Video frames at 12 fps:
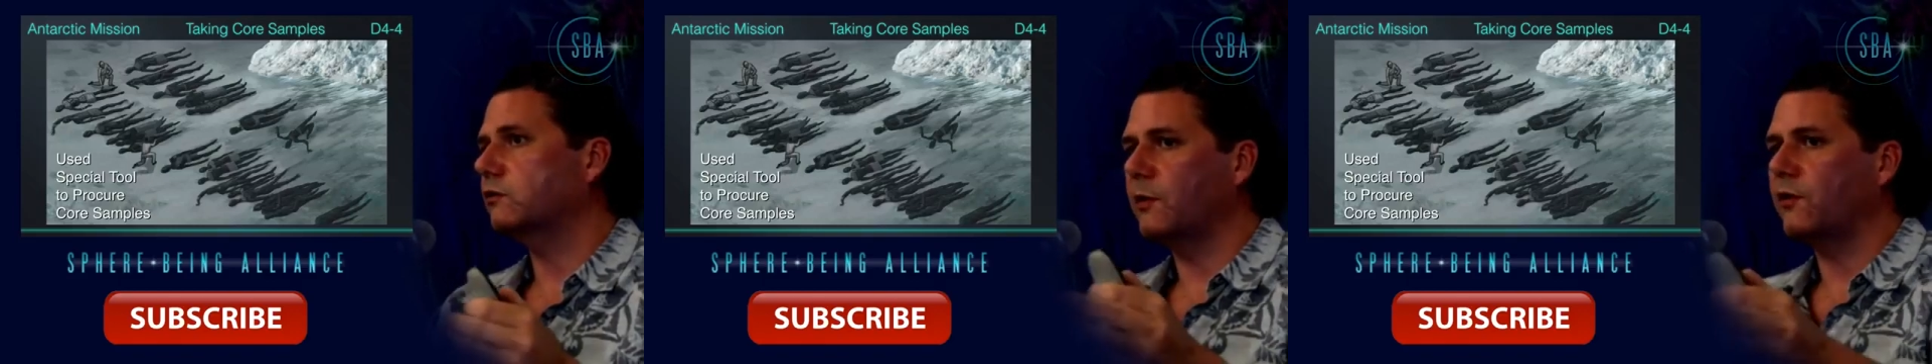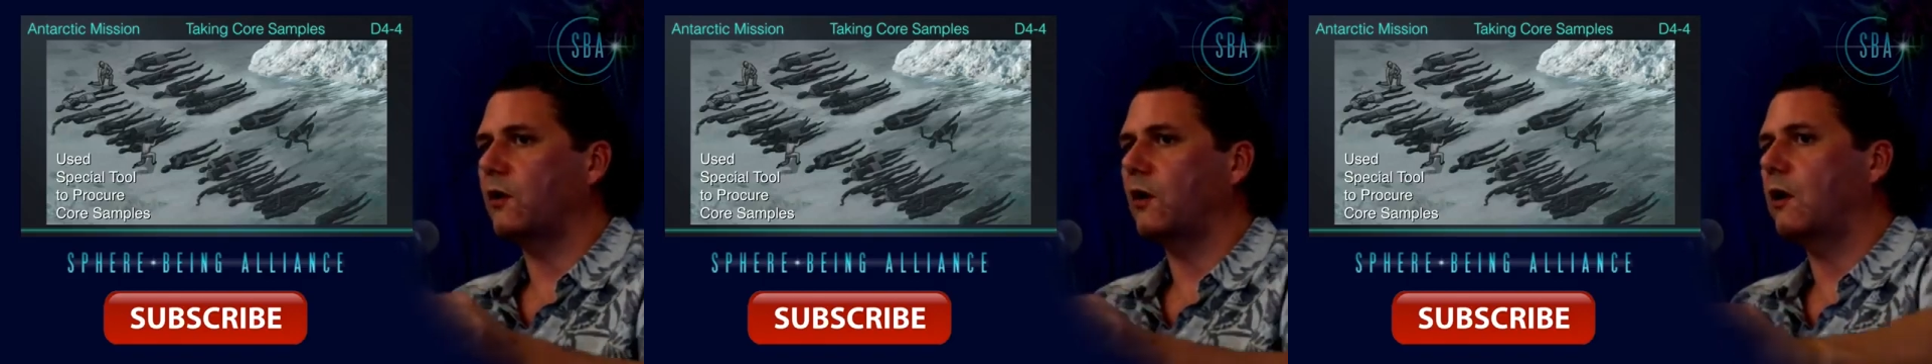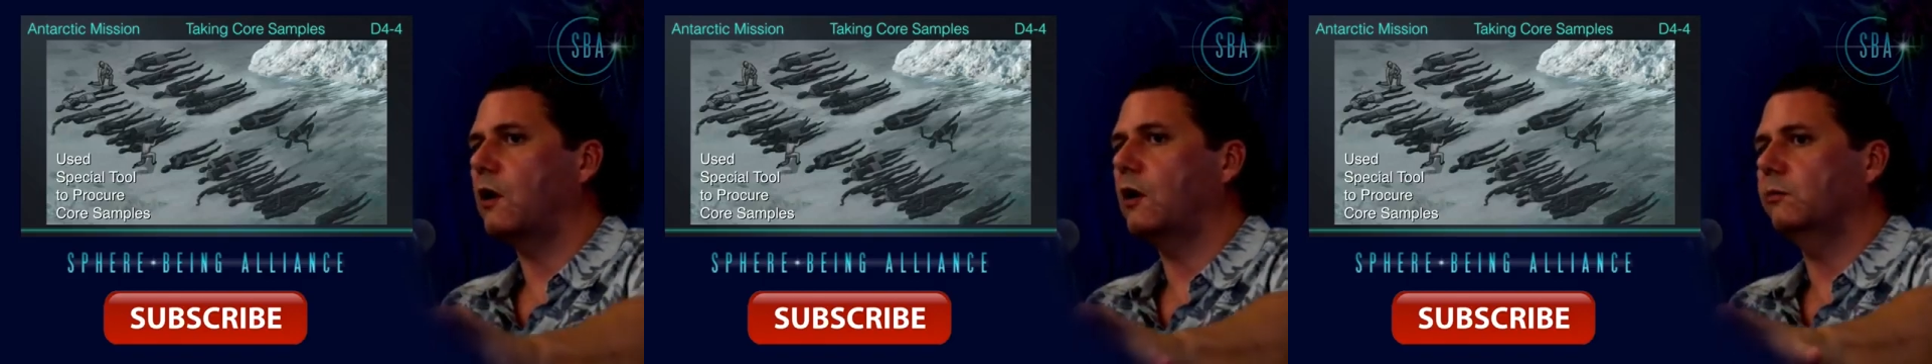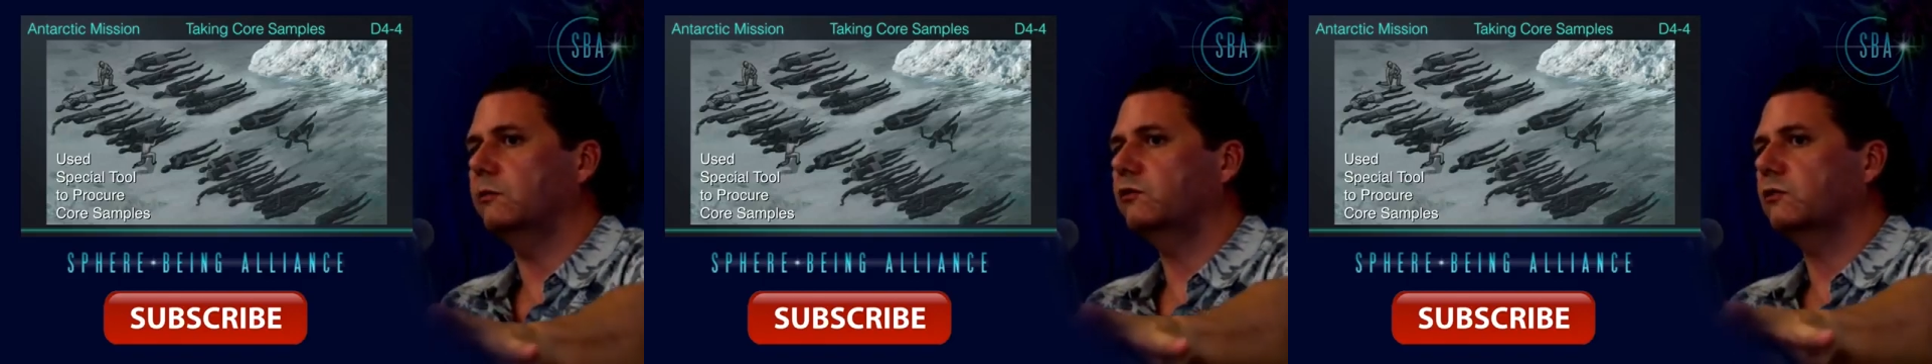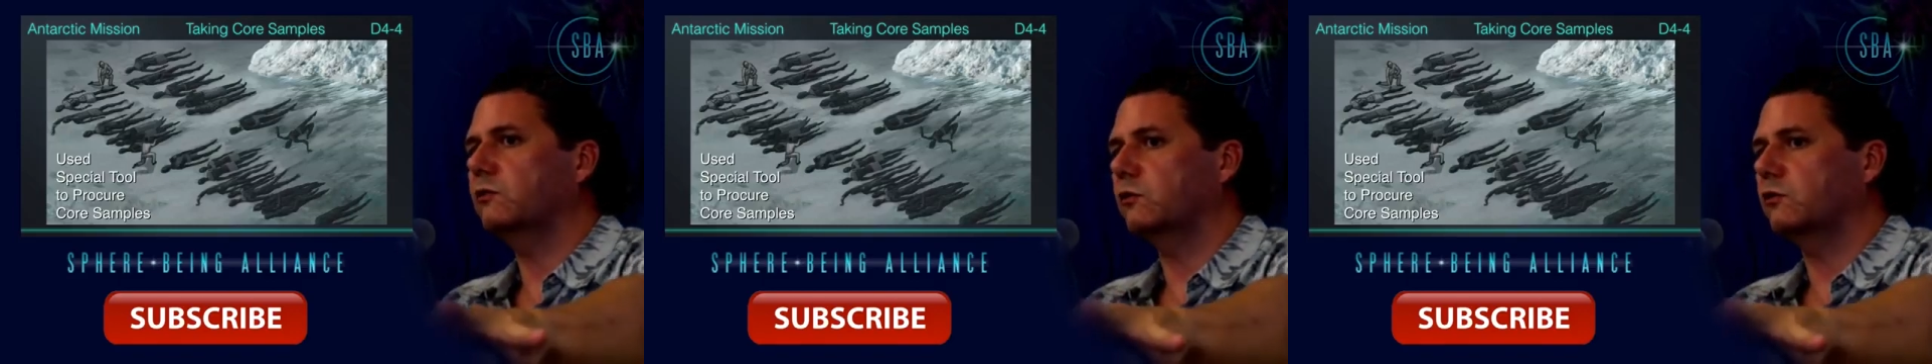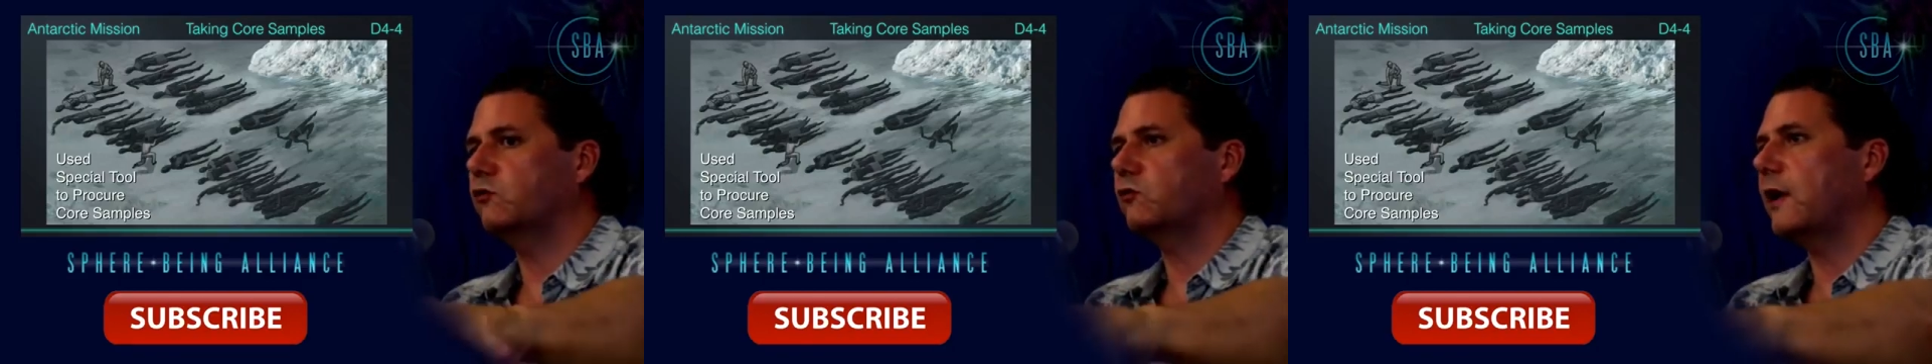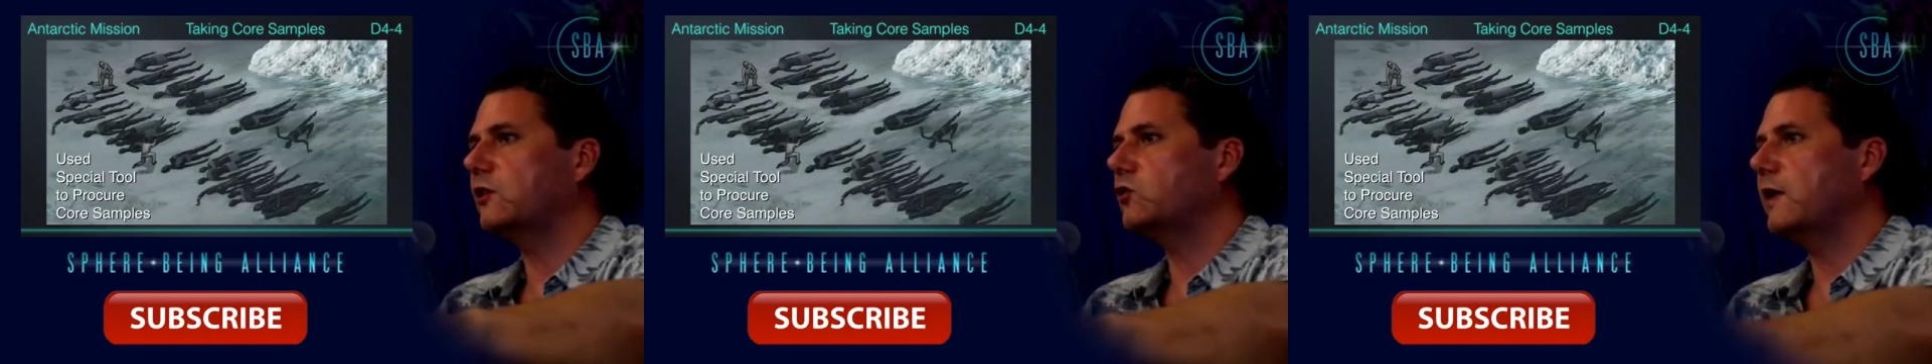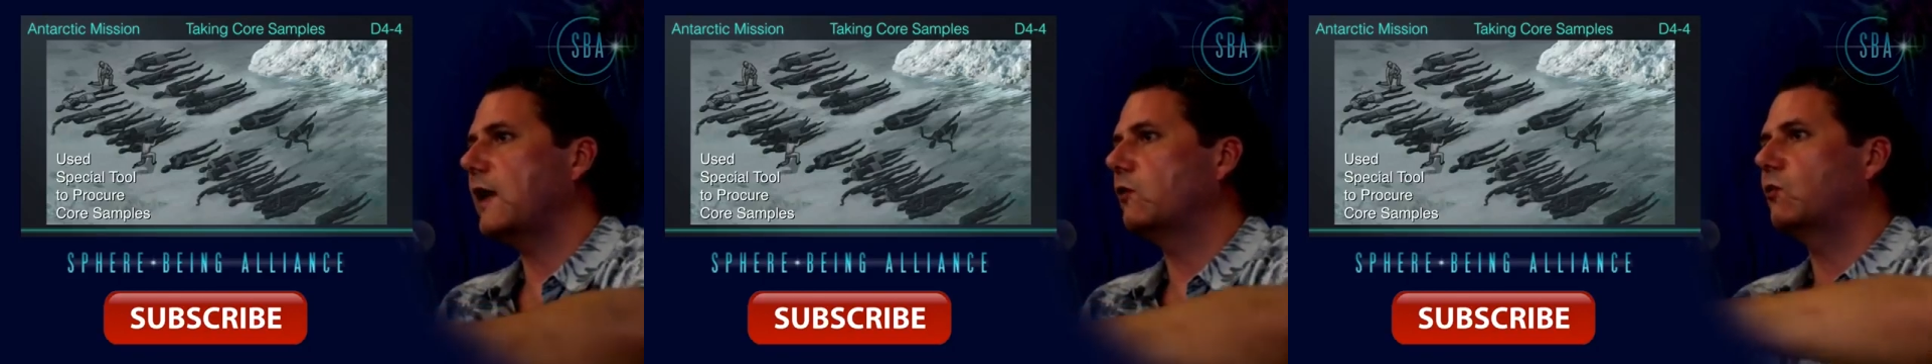some of their arms were
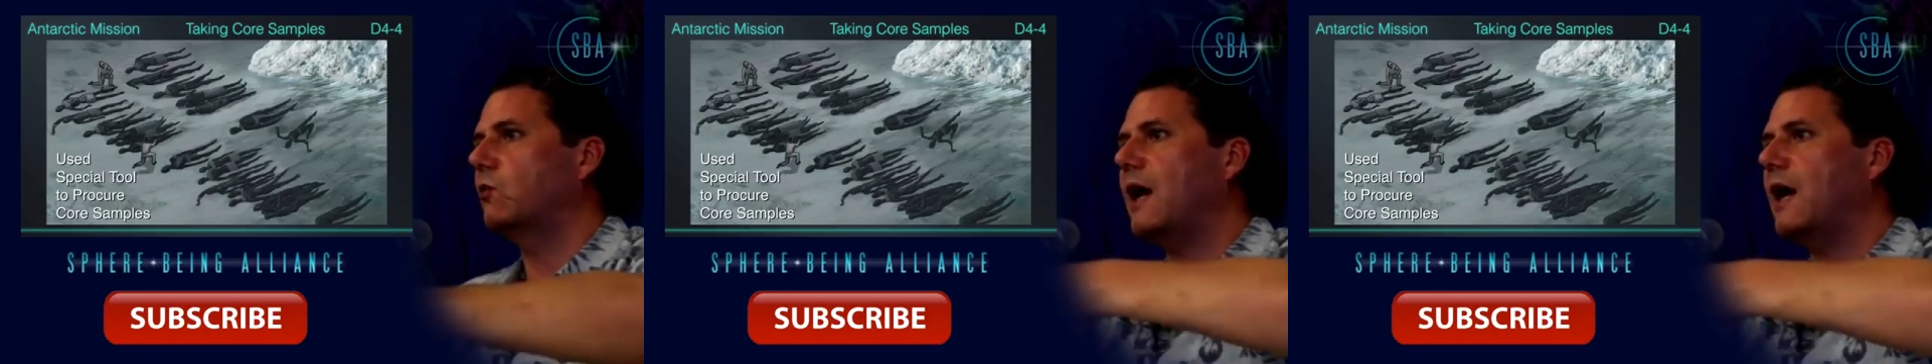stretched out